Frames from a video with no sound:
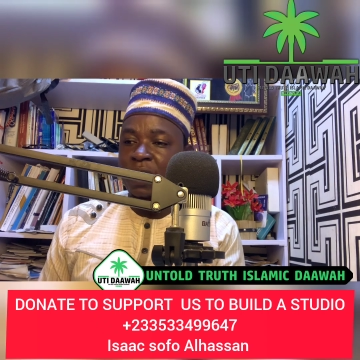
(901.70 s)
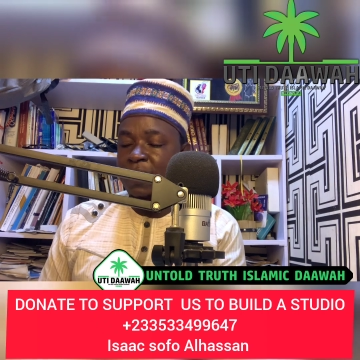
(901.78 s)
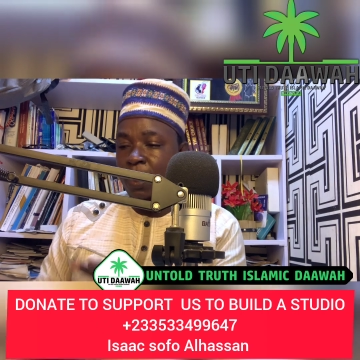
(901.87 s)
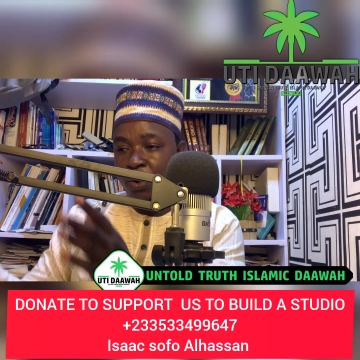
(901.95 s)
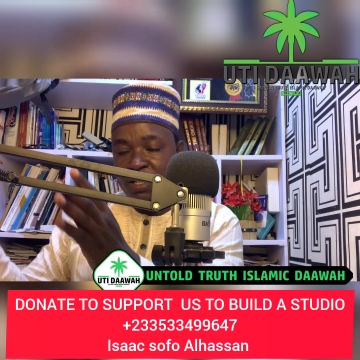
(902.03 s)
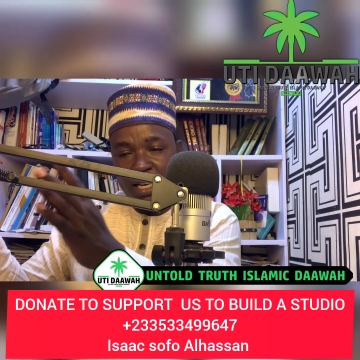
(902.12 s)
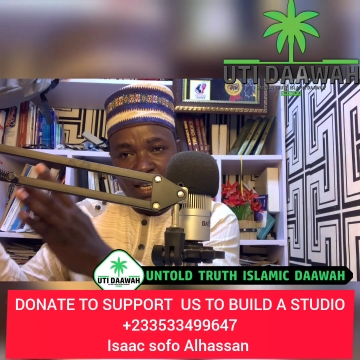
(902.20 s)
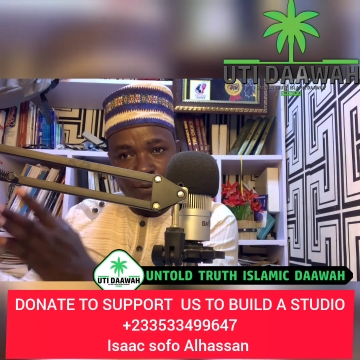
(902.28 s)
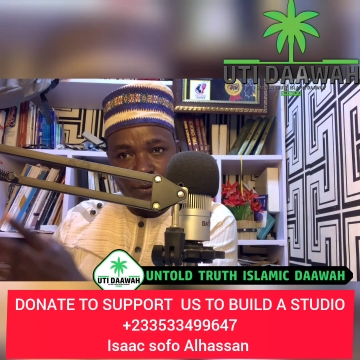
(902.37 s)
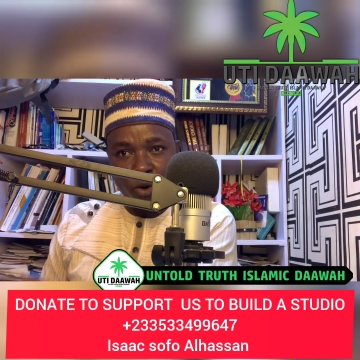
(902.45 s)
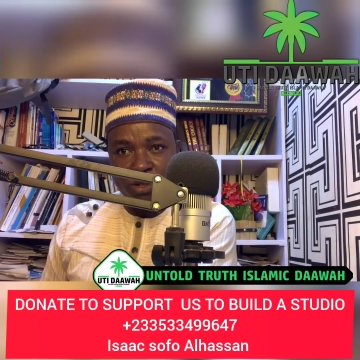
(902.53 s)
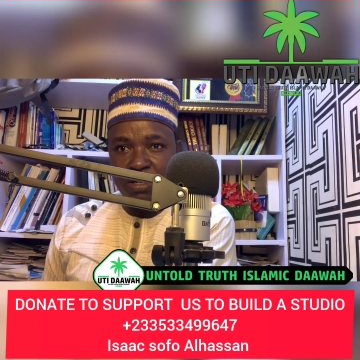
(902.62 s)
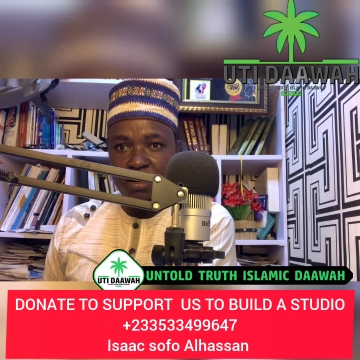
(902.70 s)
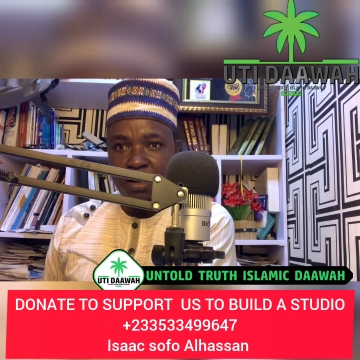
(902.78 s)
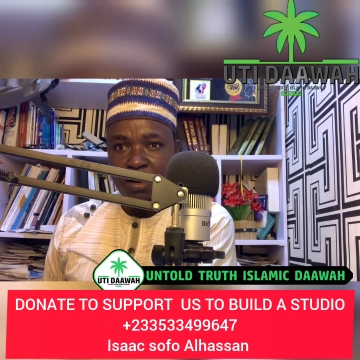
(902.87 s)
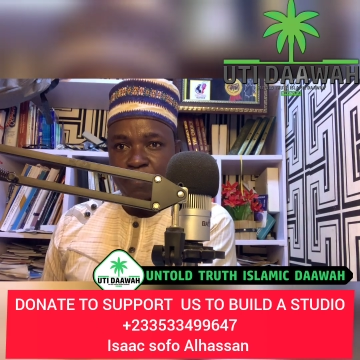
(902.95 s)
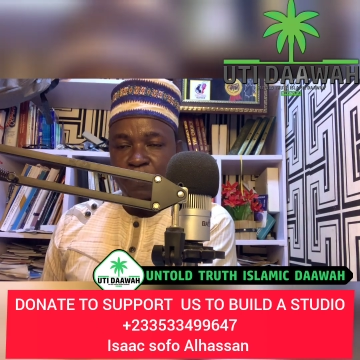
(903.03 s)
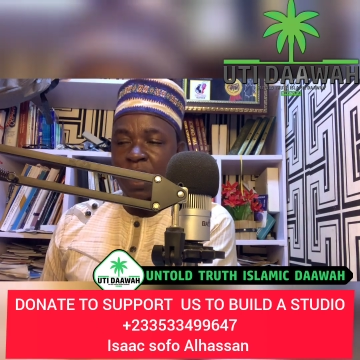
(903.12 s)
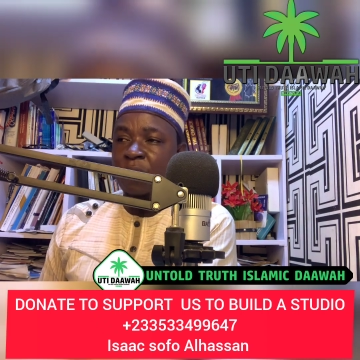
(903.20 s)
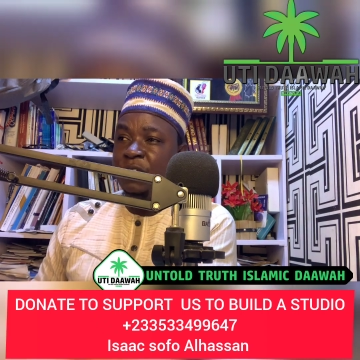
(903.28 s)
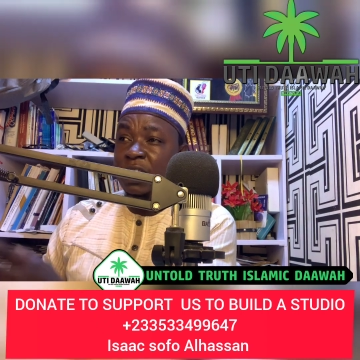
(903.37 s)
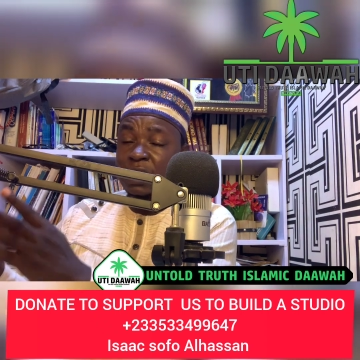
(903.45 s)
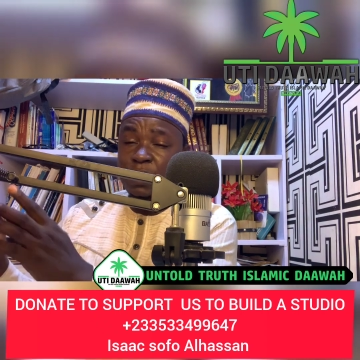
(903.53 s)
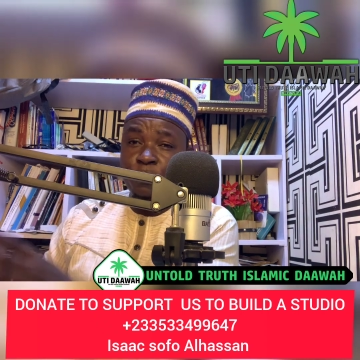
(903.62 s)
There was a divorce after
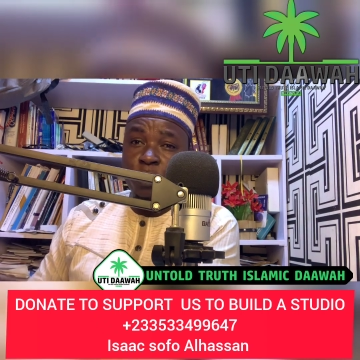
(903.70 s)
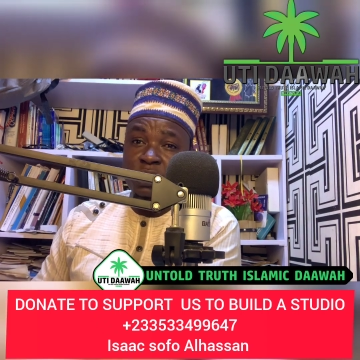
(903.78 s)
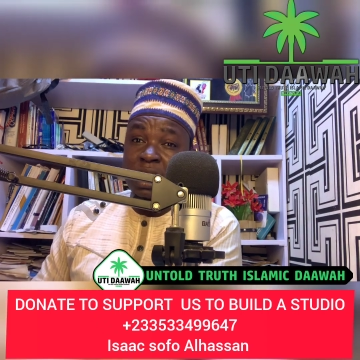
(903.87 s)
the divorce.